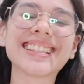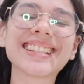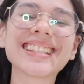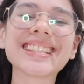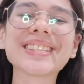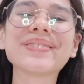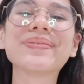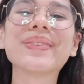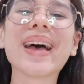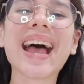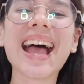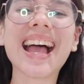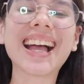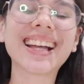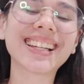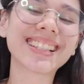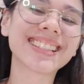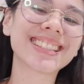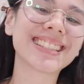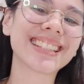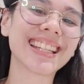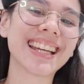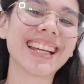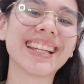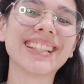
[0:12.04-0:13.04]
It's
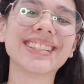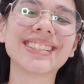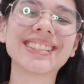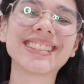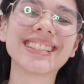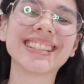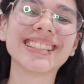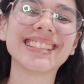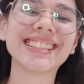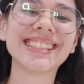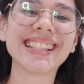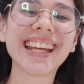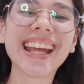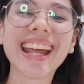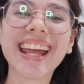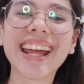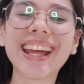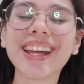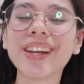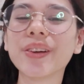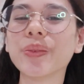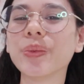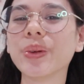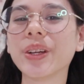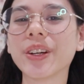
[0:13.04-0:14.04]
Max, and
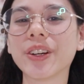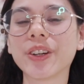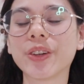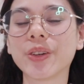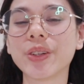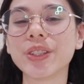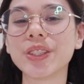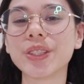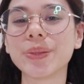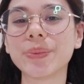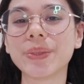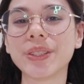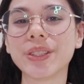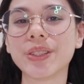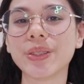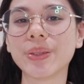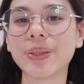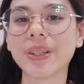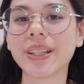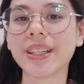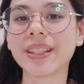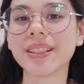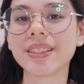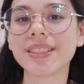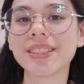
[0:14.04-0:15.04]
today we are going to be
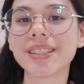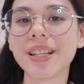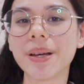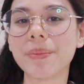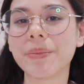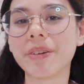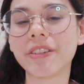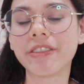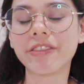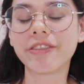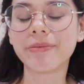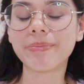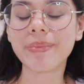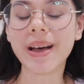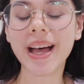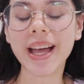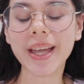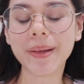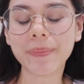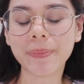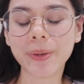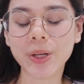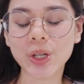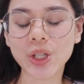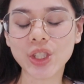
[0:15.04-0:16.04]
doing some of
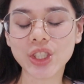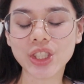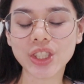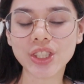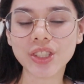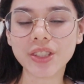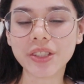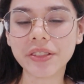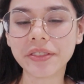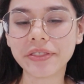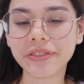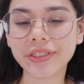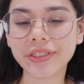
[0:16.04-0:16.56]
my personal